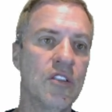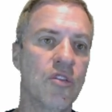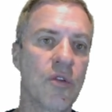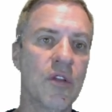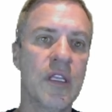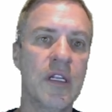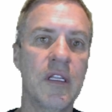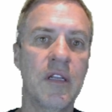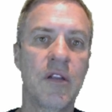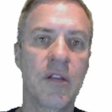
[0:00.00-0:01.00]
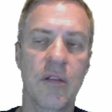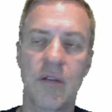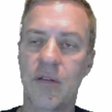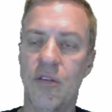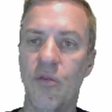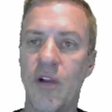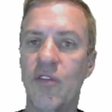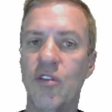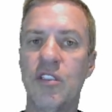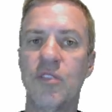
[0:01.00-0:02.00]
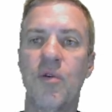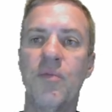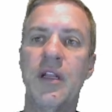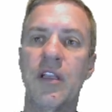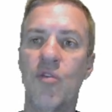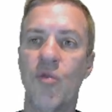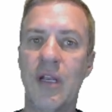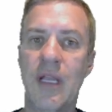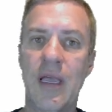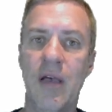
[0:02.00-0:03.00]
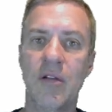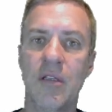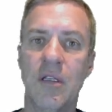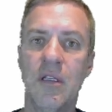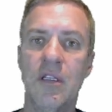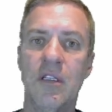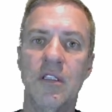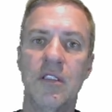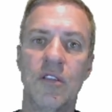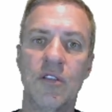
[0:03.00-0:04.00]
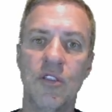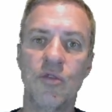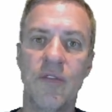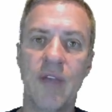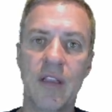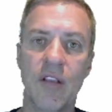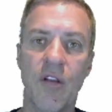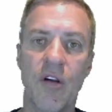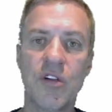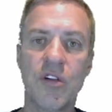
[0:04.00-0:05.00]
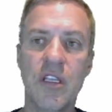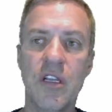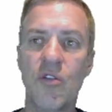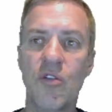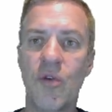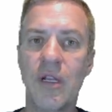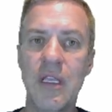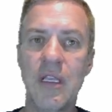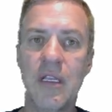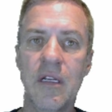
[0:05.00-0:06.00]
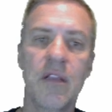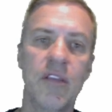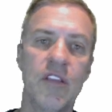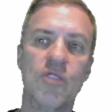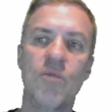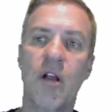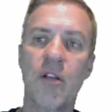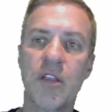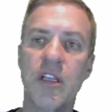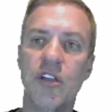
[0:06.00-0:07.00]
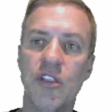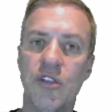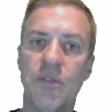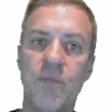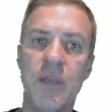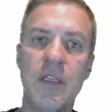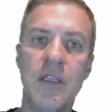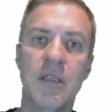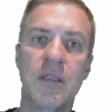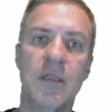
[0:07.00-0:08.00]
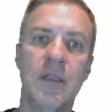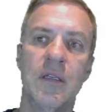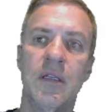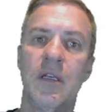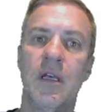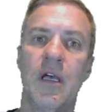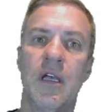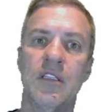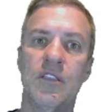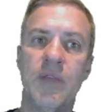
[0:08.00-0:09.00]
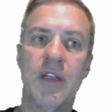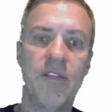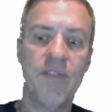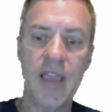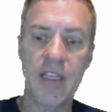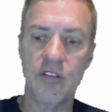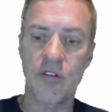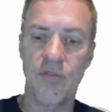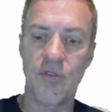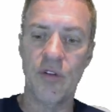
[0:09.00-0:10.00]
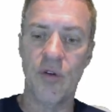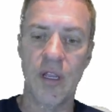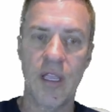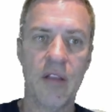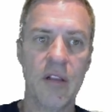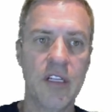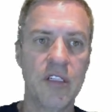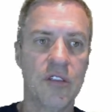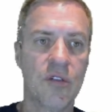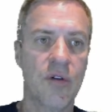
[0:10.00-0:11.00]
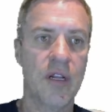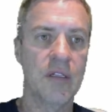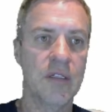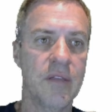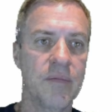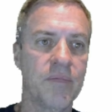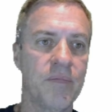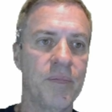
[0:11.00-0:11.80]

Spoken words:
So we're looking at the revolutions per minute going out. So since we've got the larger gear going in, the smaller gear should be spinning faster if we do our calculations correctly.